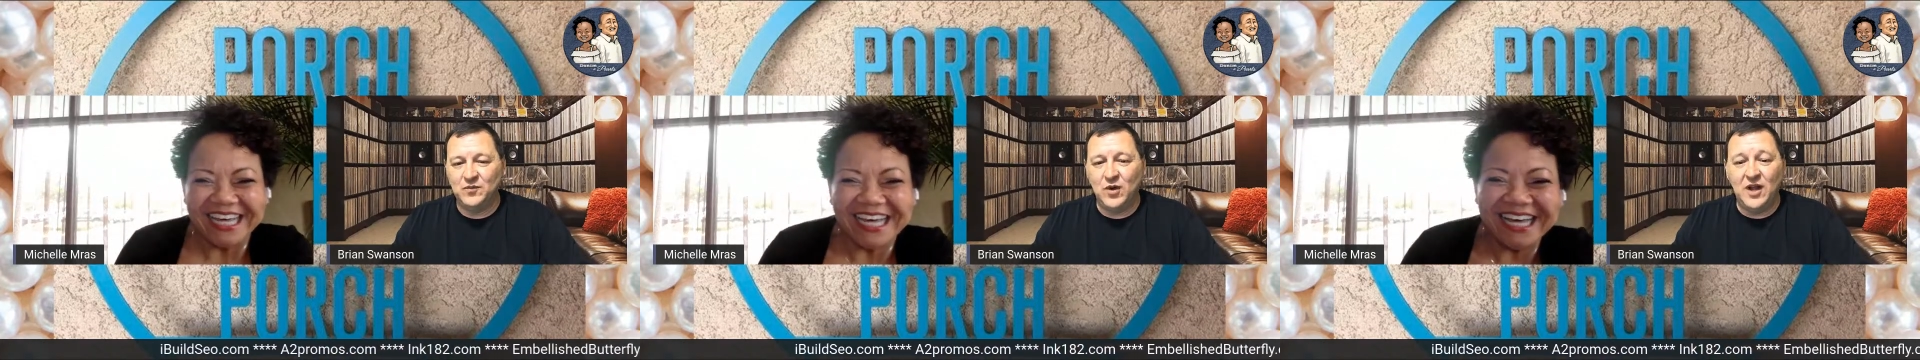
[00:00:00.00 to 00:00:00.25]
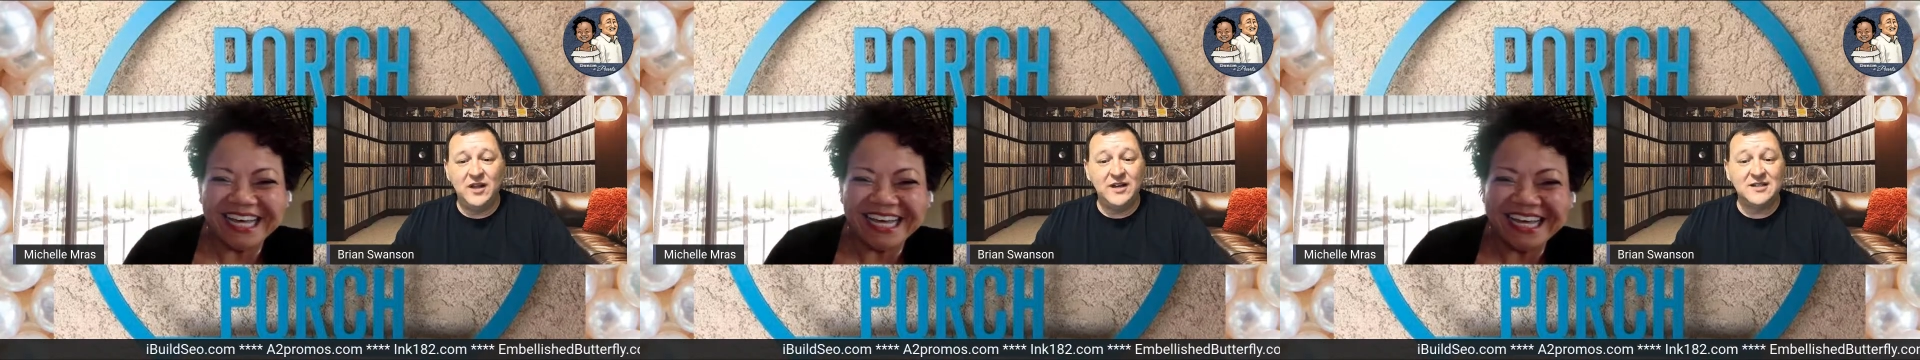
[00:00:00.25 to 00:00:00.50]

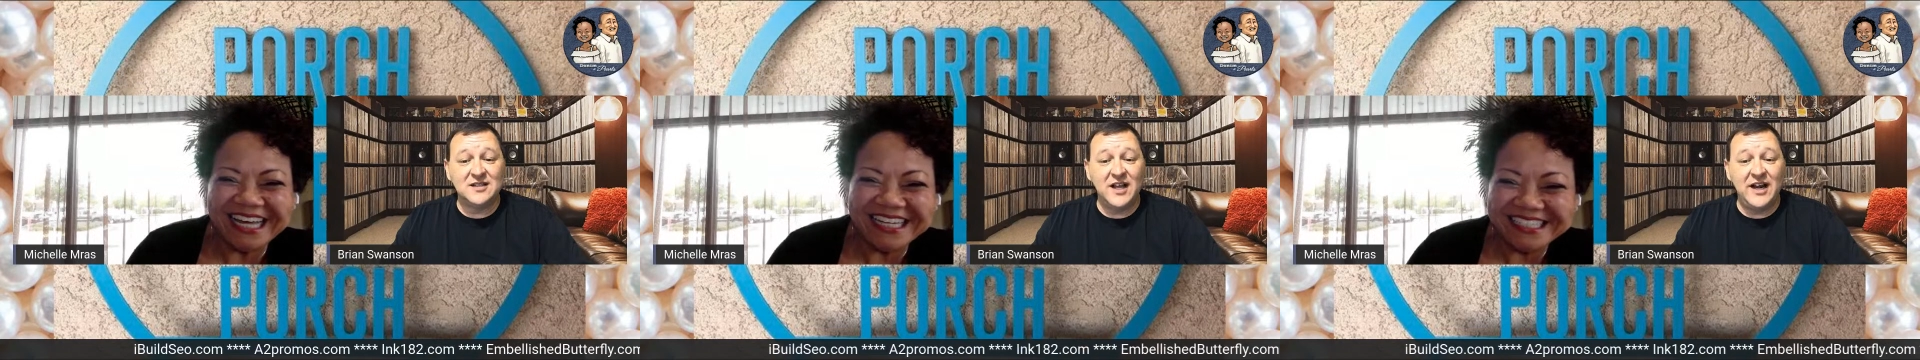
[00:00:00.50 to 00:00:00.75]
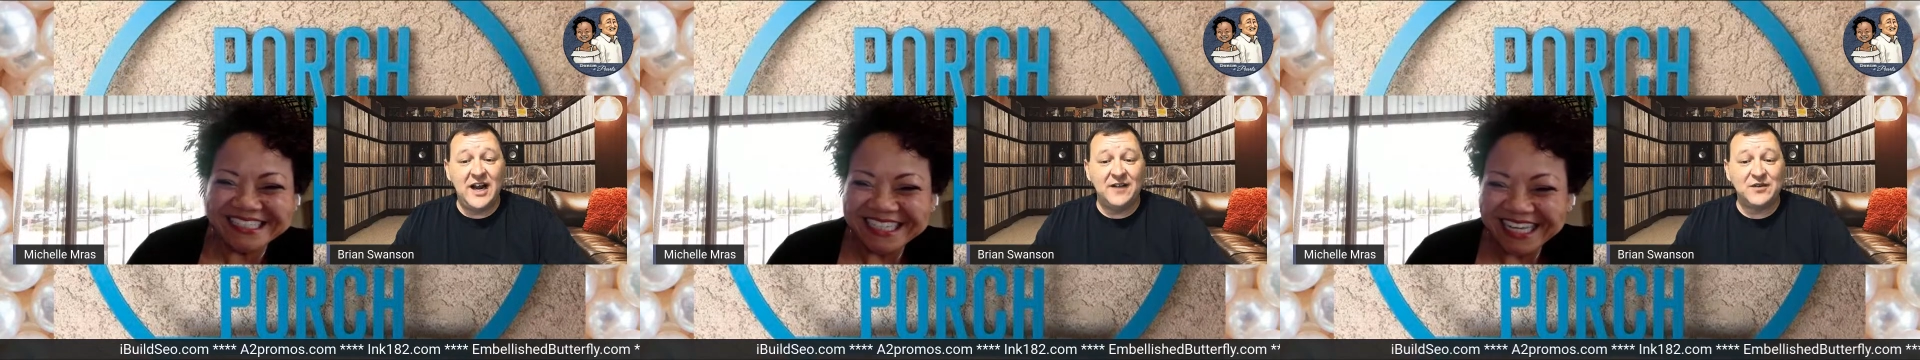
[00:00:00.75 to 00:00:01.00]
Speaker 1: Well, it is
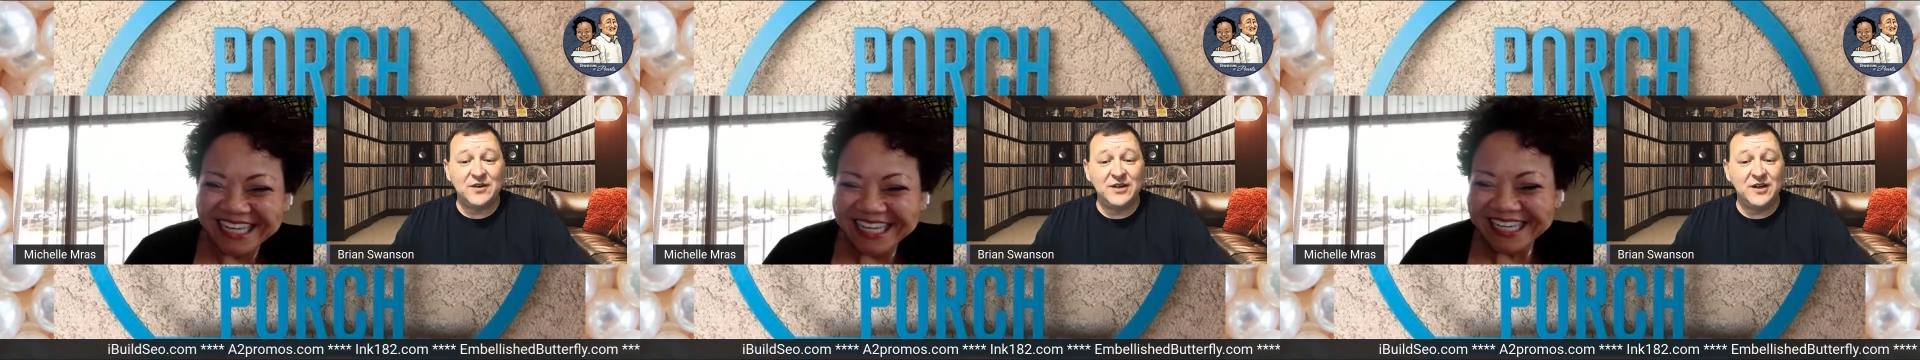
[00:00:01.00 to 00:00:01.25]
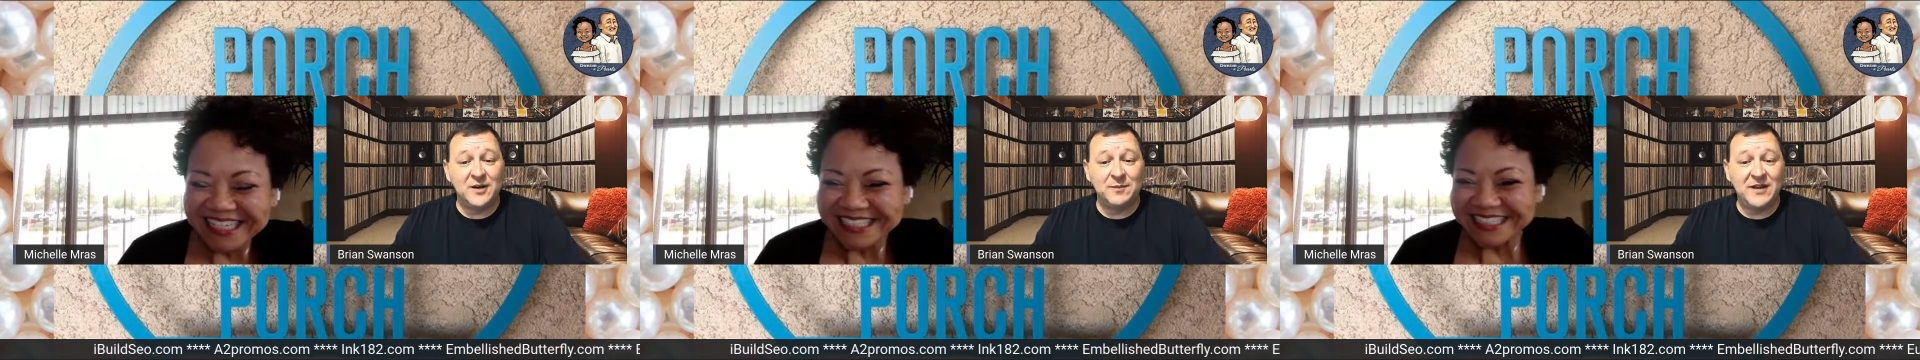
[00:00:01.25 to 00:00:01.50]
late afternoon
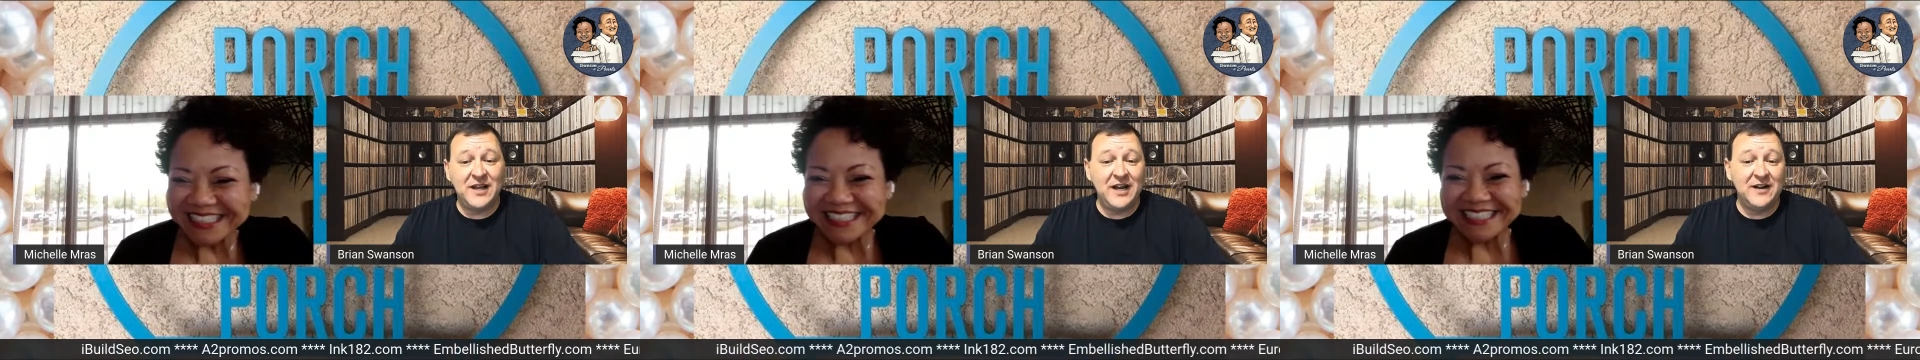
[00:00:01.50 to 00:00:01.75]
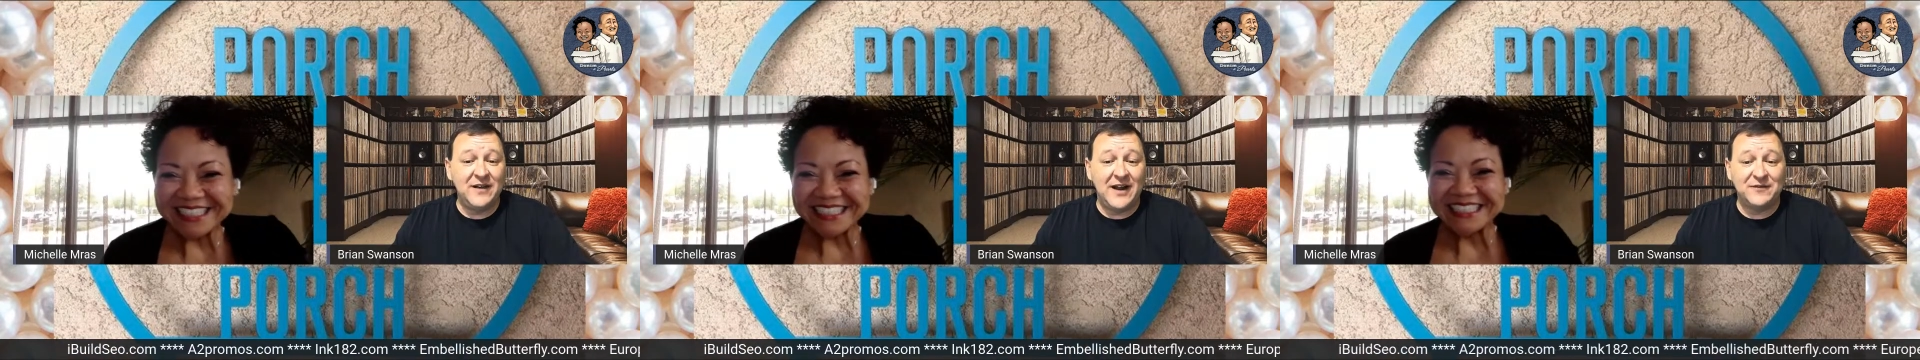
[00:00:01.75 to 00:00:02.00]
or beginning
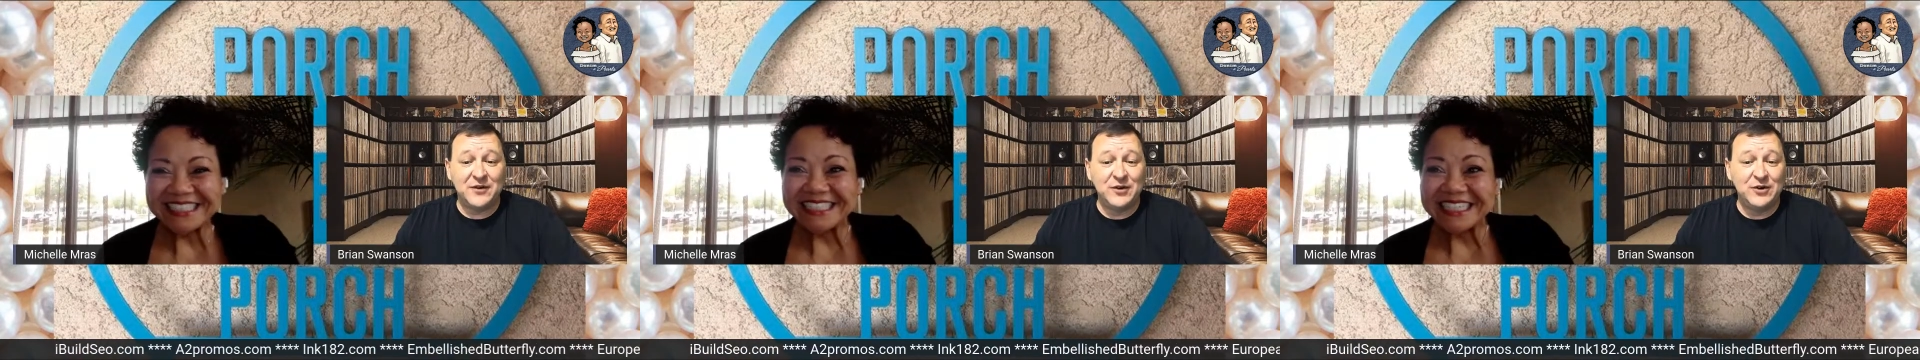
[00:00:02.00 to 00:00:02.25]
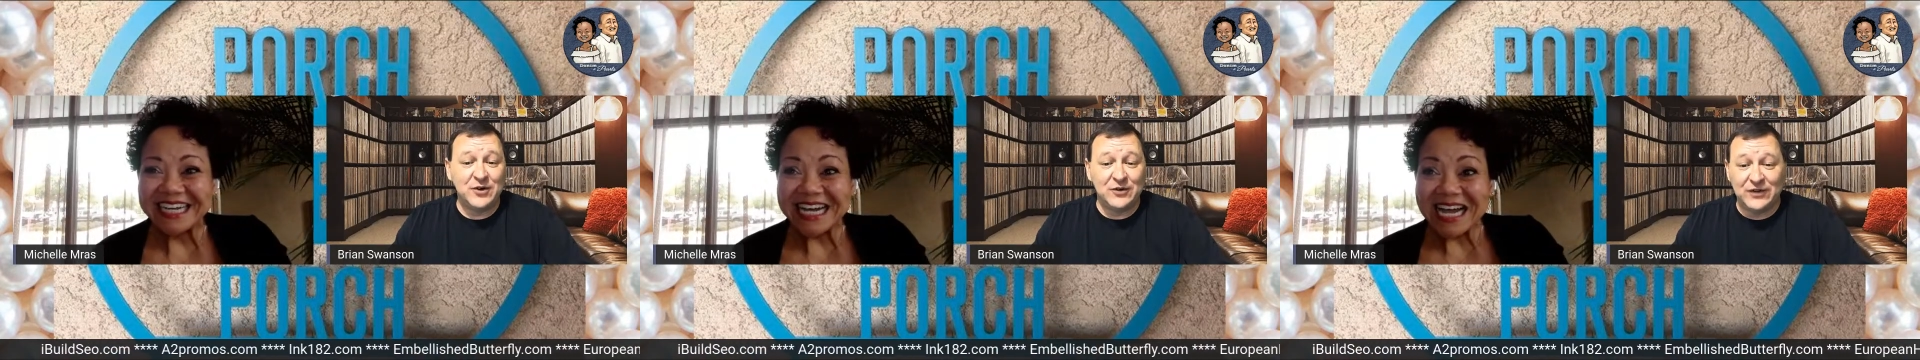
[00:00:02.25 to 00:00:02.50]
of
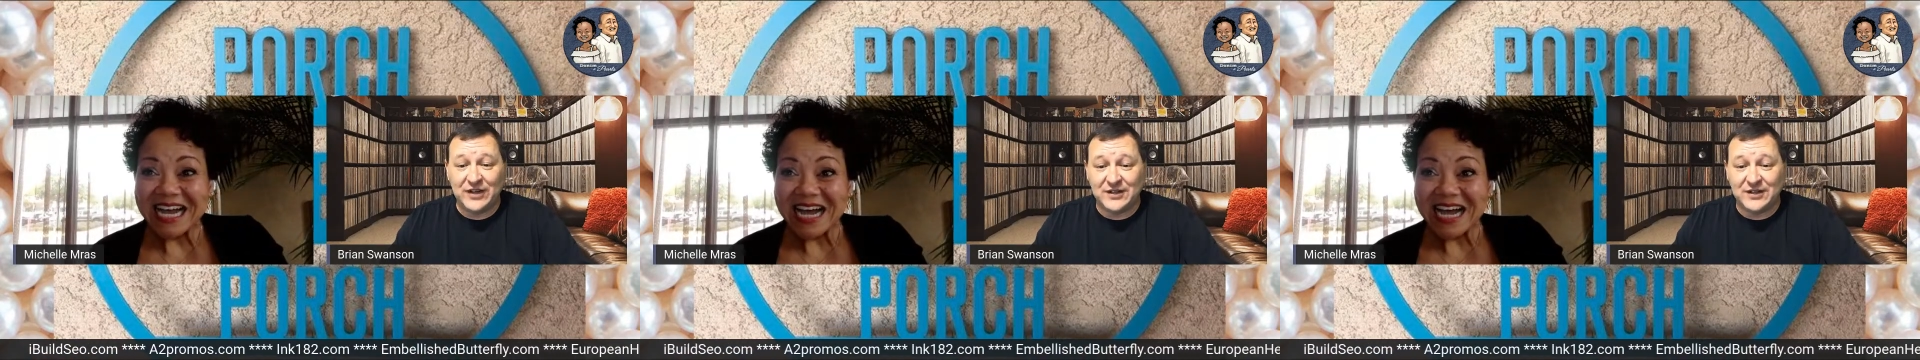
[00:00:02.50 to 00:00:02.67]
afternoon over